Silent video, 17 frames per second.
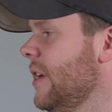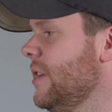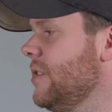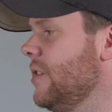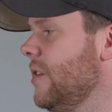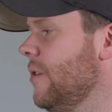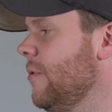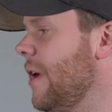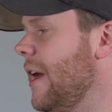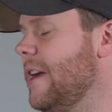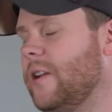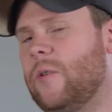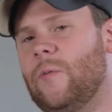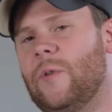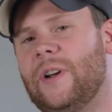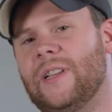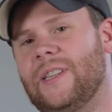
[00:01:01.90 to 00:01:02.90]
So I
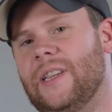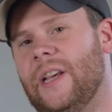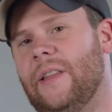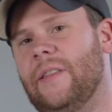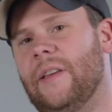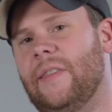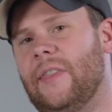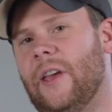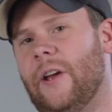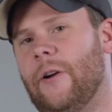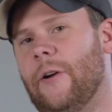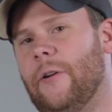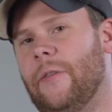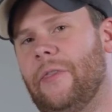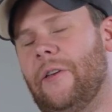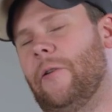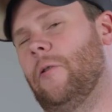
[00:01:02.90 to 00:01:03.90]
don't want to say that
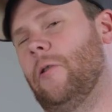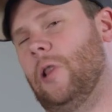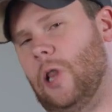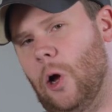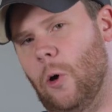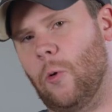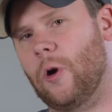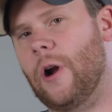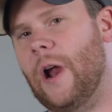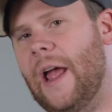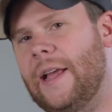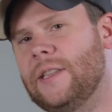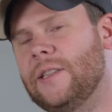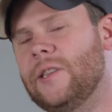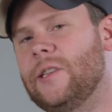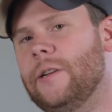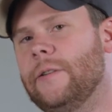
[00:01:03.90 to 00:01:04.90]
they're their lower
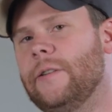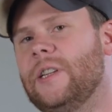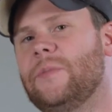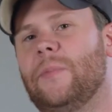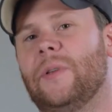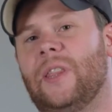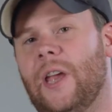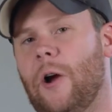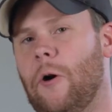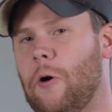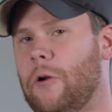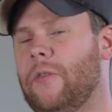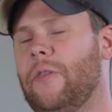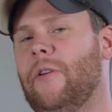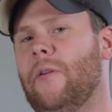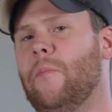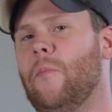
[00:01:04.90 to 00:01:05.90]
end series, but they are
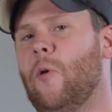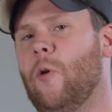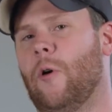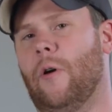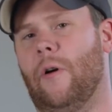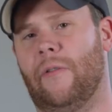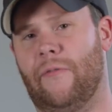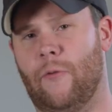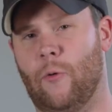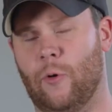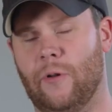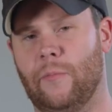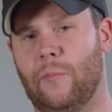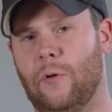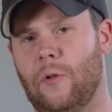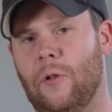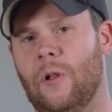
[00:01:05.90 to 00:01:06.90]
their more
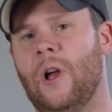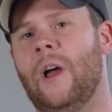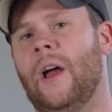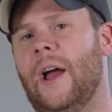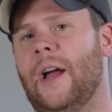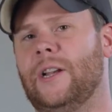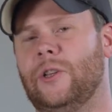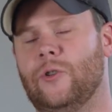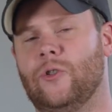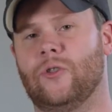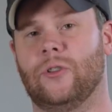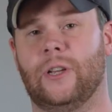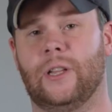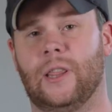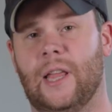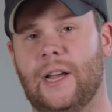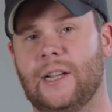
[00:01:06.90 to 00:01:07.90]
affordable and
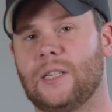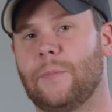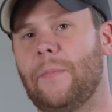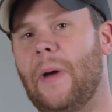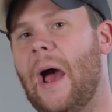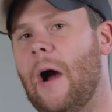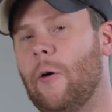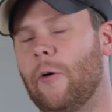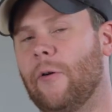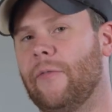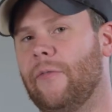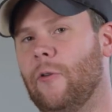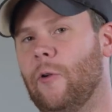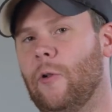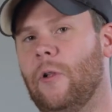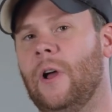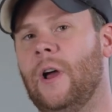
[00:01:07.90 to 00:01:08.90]
usually less
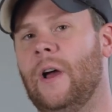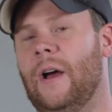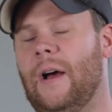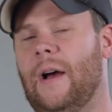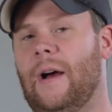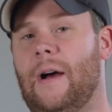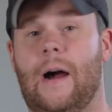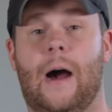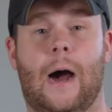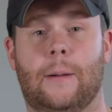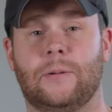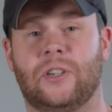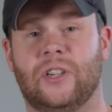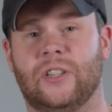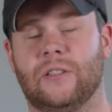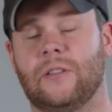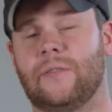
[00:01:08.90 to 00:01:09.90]
powerful
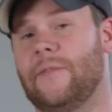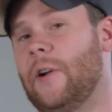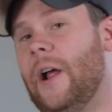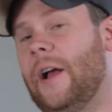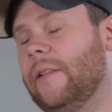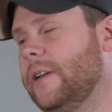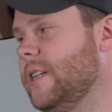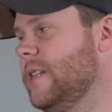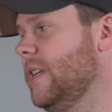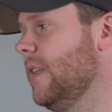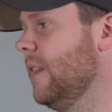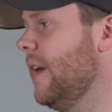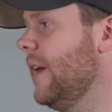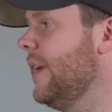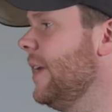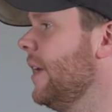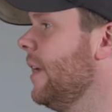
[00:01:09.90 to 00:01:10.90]
options for LED
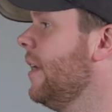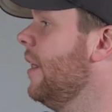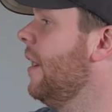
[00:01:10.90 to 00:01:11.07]
lighting.